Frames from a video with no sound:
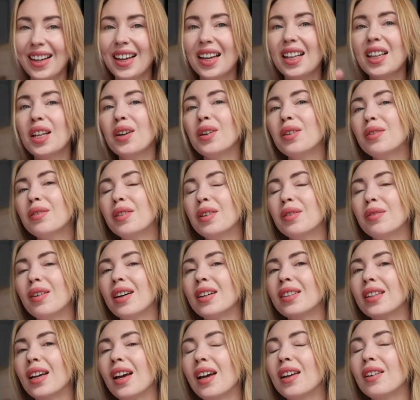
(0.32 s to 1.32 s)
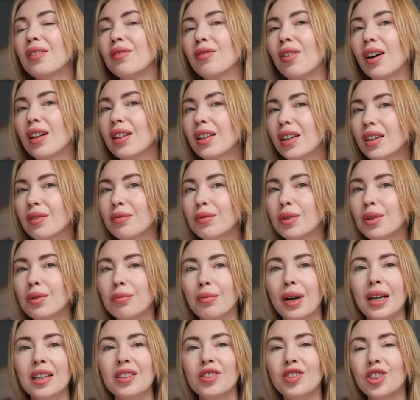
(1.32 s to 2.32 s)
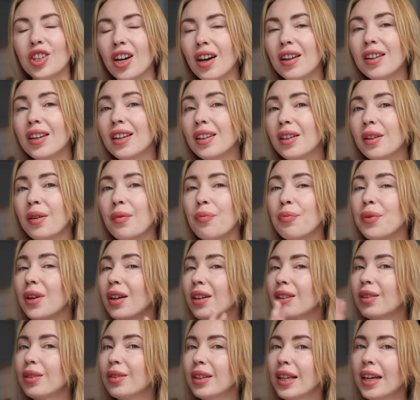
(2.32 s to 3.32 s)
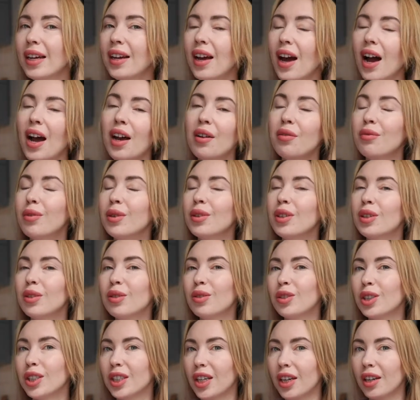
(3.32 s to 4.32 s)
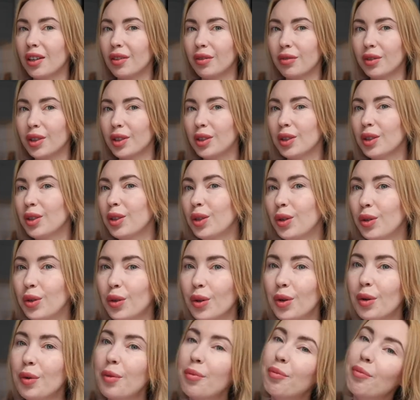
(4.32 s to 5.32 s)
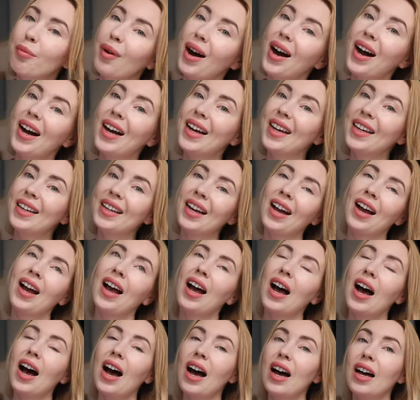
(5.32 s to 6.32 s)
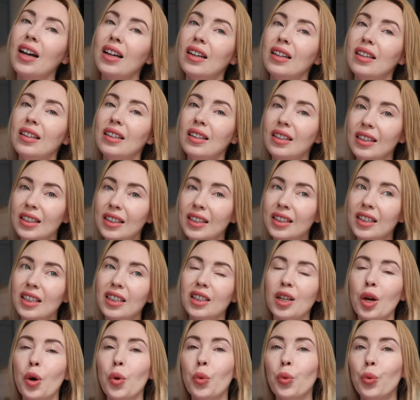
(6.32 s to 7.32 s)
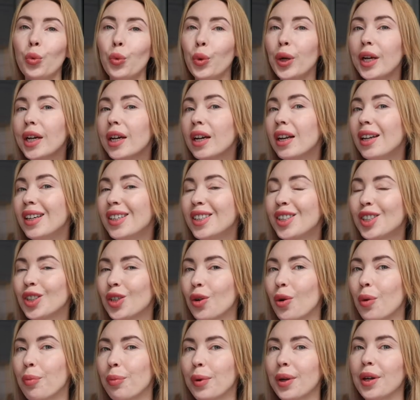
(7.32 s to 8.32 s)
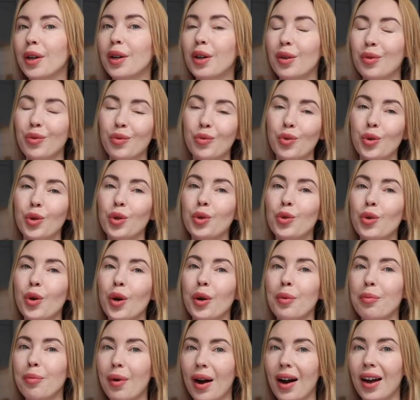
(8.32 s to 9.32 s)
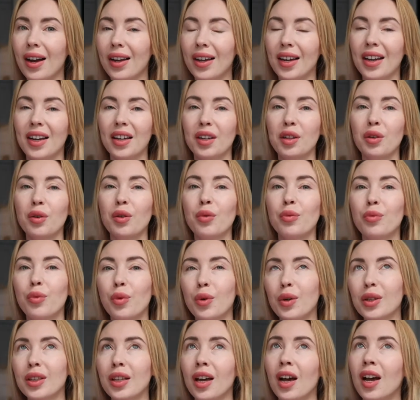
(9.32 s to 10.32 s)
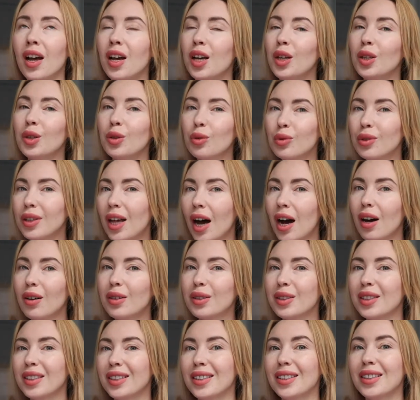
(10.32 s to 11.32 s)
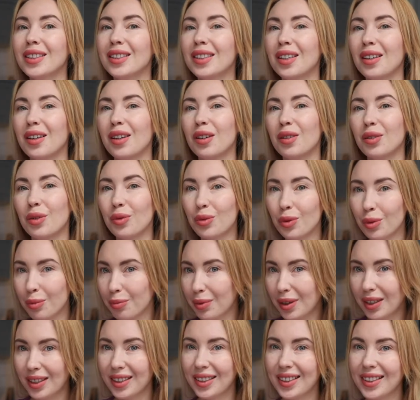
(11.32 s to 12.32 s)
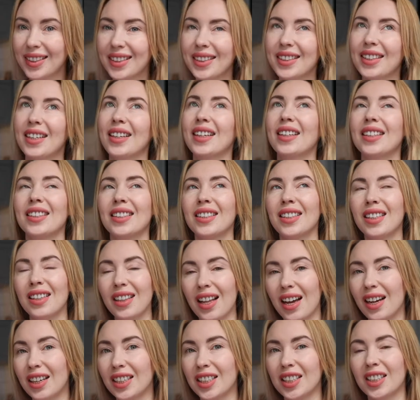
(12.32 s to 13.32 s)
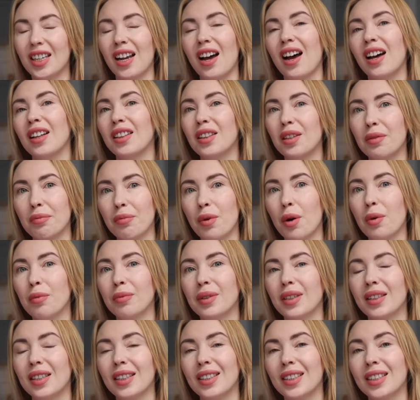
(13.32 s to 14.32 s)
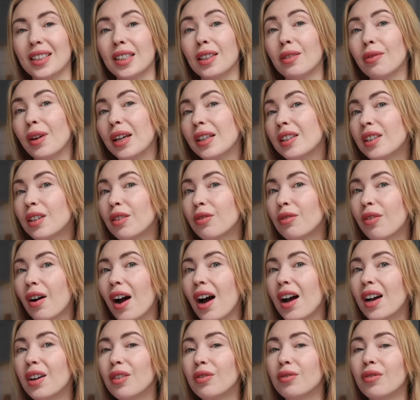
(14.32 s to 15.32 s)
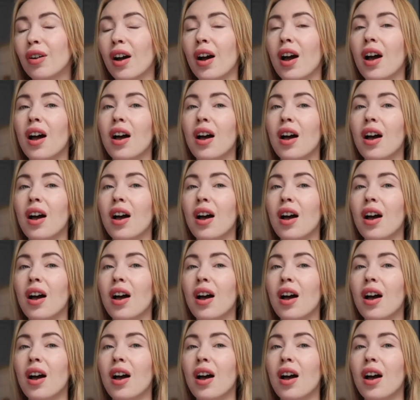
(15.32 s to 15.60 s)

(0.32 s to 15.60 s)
Hello everyone and welcome to my channel. Today I wanted to share with you my uh, little weekly shopping, what do I buy and what two thousand rubles uh, slash at the moment is twenty-five